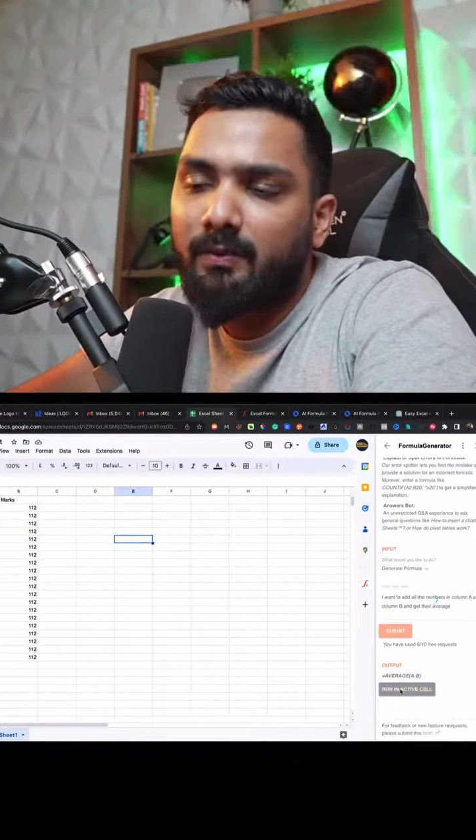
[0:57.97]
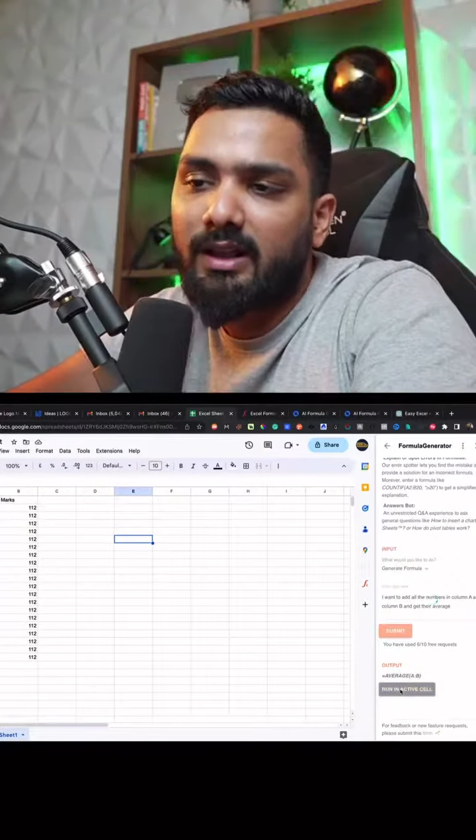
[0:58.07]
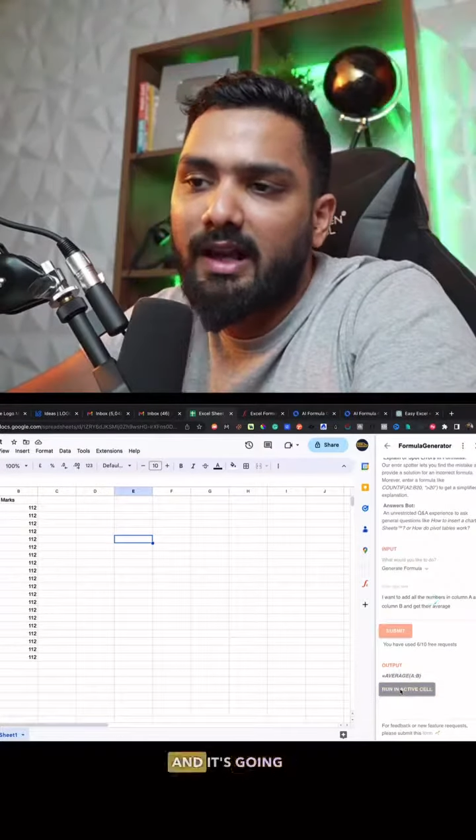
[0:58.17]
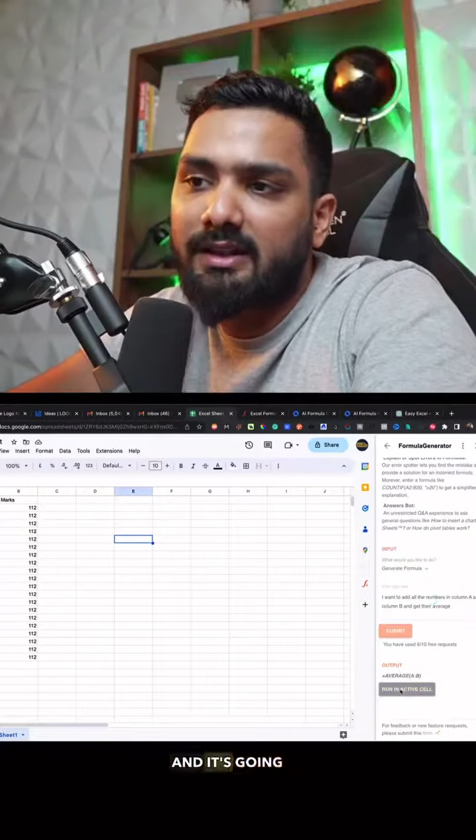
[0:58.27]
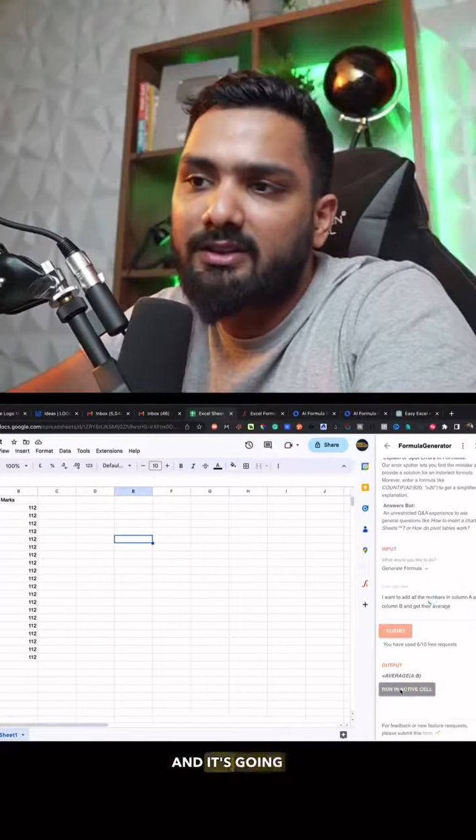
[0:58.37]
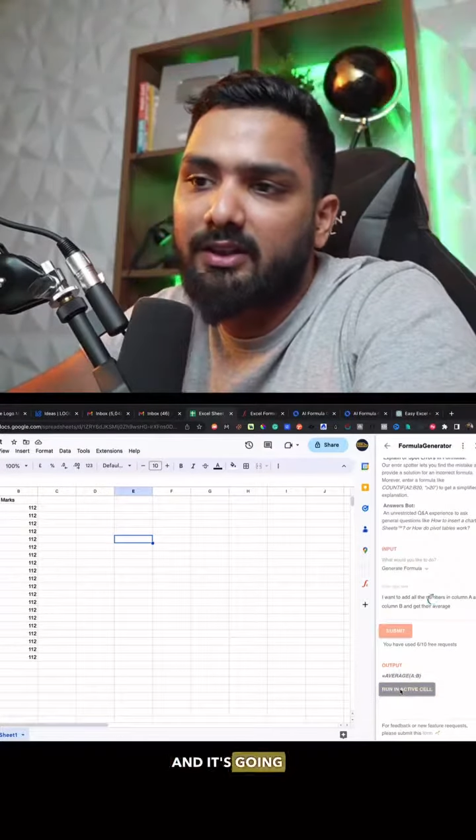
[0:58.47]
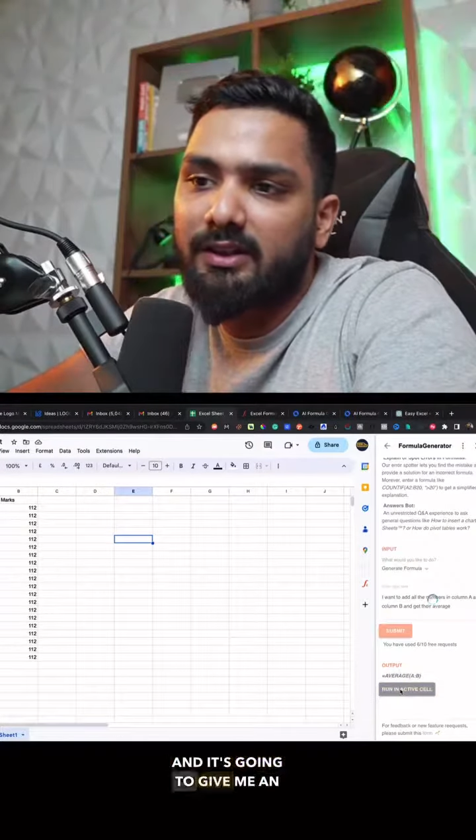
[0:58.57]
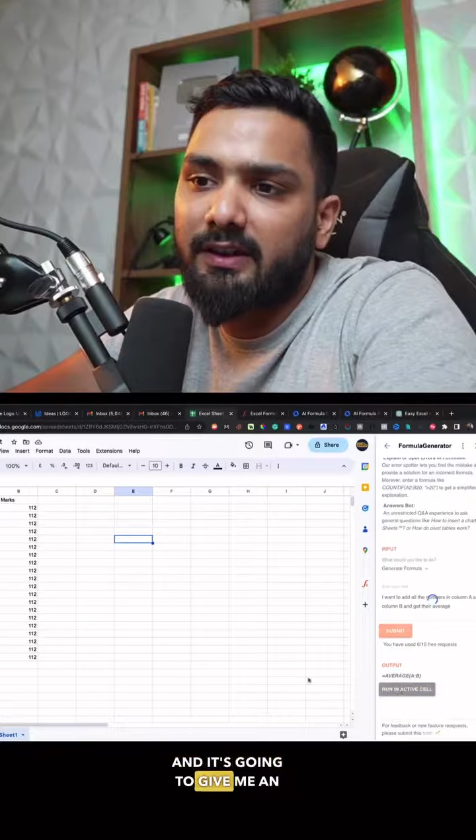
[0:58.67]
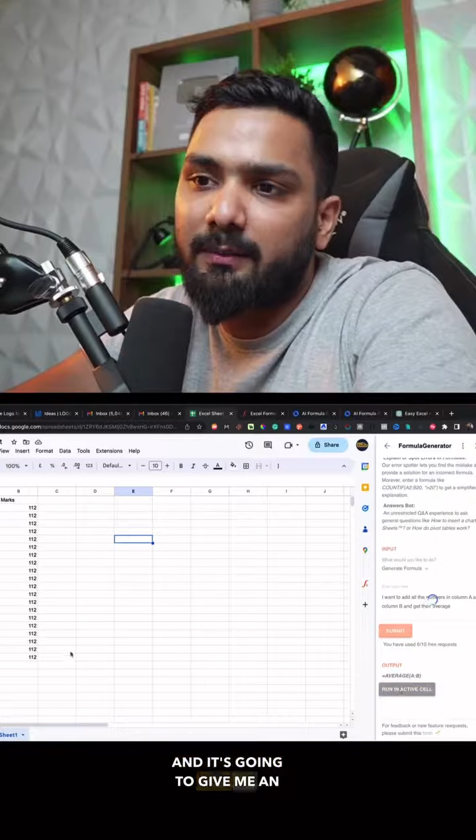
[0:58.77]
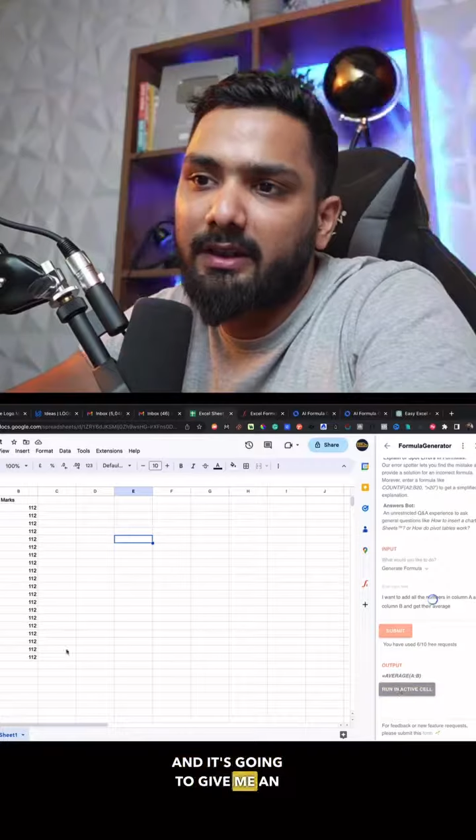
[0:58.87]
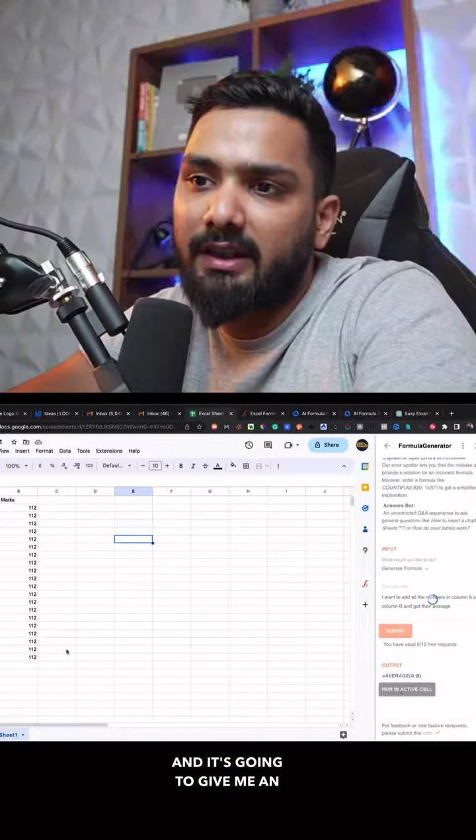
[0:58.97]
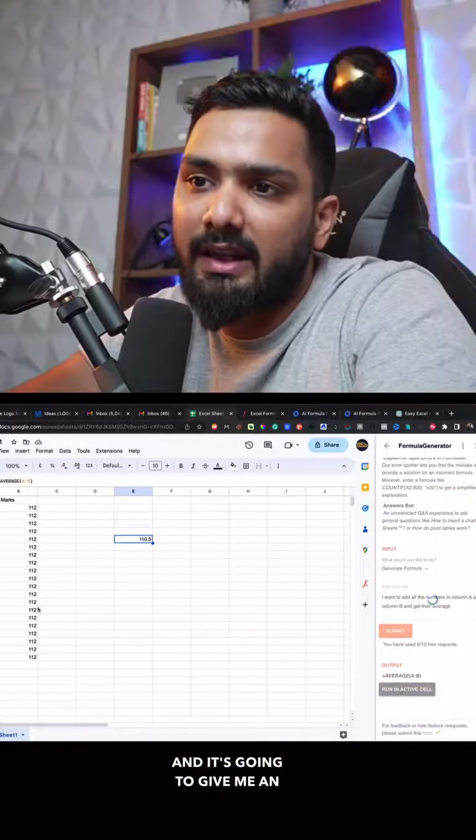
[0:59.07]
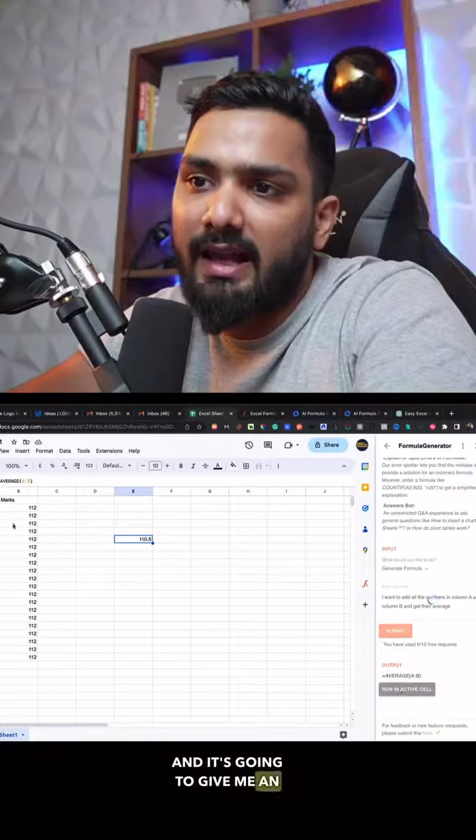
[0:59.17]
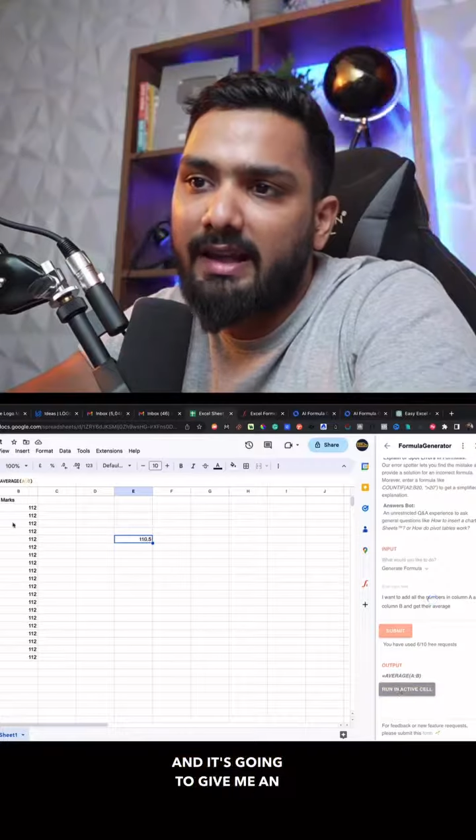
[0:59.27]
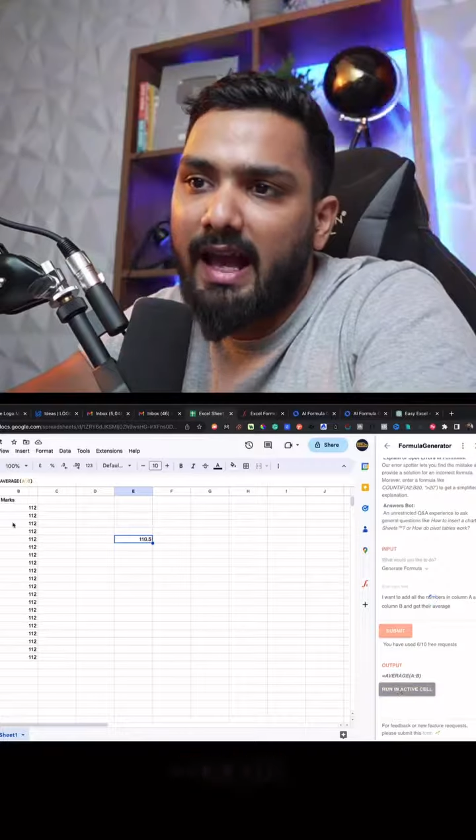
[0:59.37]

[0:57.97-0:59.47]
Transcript: and it's going to give me an